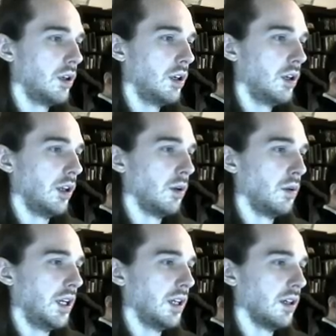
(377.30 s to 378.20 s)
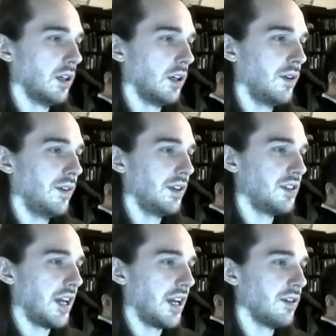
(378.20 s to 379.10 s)
don't have any
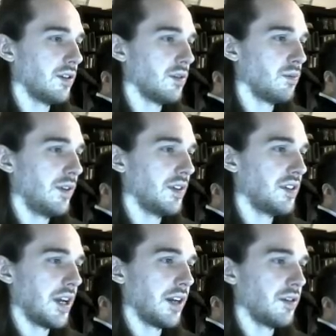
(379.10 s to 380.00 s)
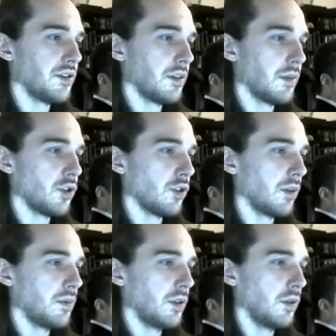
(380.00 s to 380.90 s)
previous standards to measure up
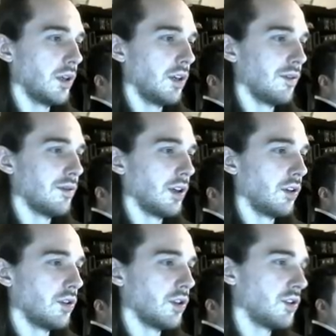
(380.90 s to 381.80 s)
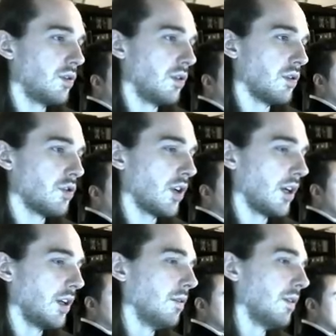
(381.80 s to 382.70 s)
to that you've done. You're just trying
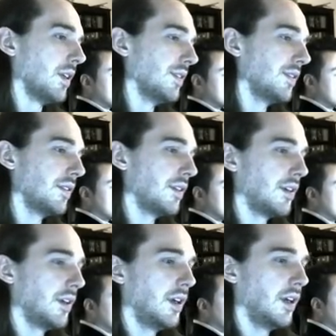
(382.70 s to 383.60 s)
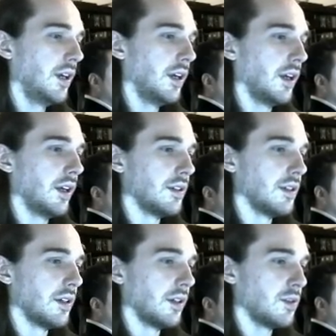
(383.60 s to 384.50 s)
new things, and
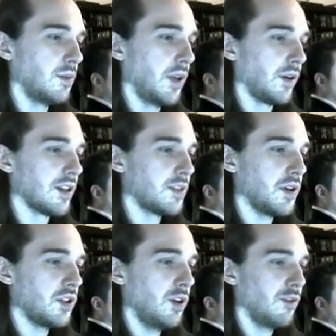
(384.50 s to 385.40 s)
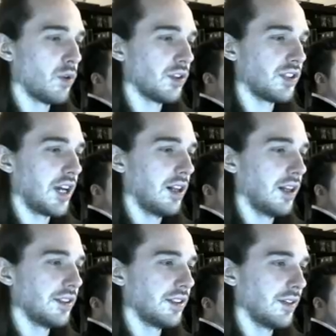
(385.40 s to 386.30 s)
just playing around, especially with more
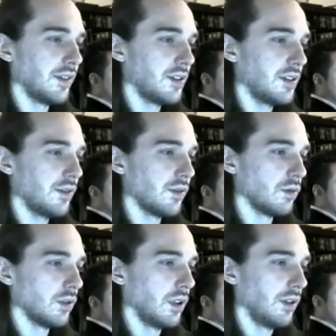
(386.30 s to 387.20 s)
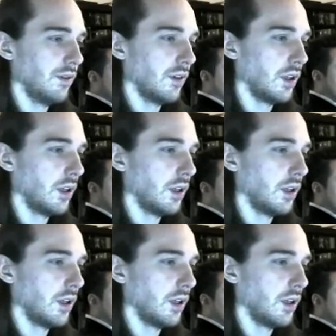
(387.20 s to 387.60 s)
stylized stuff. That stuff is really fun.